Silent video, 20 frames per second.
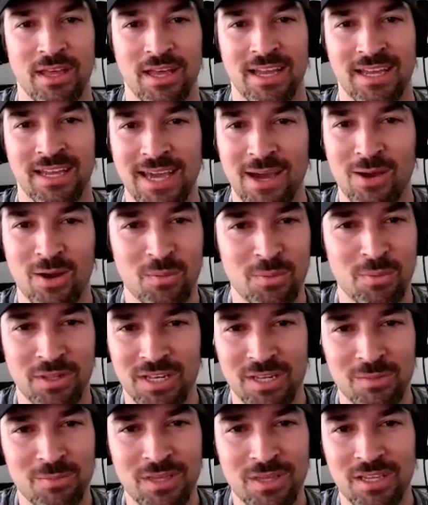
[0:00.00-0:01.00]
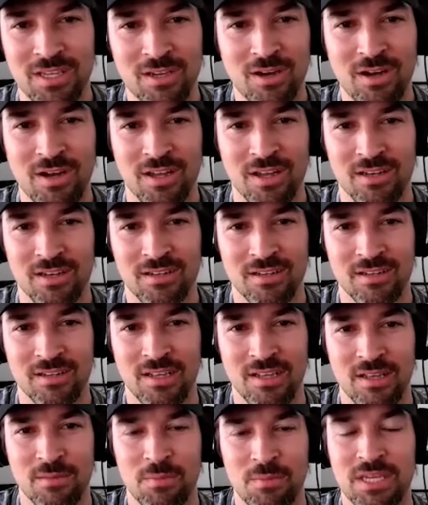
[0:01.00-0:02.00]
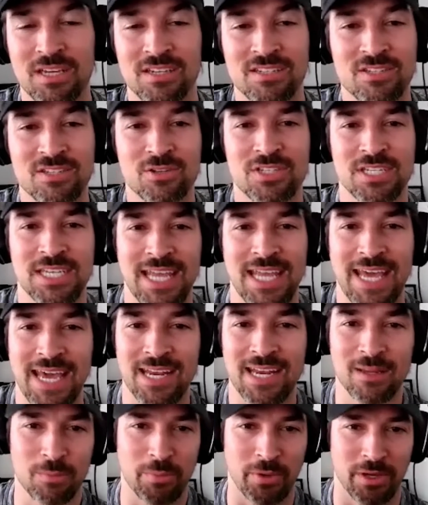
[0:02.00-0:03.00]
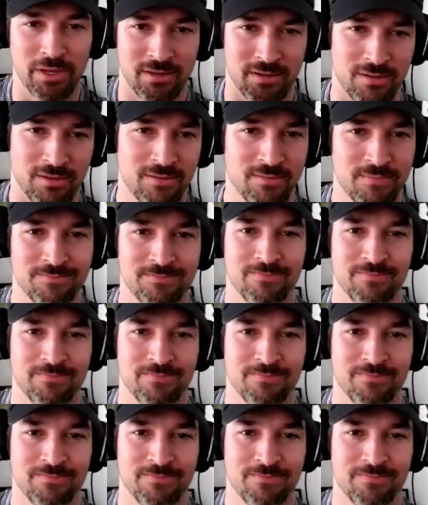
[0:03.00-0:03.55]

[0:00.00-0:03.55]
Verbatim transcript: accountability being gone because there's an edit button.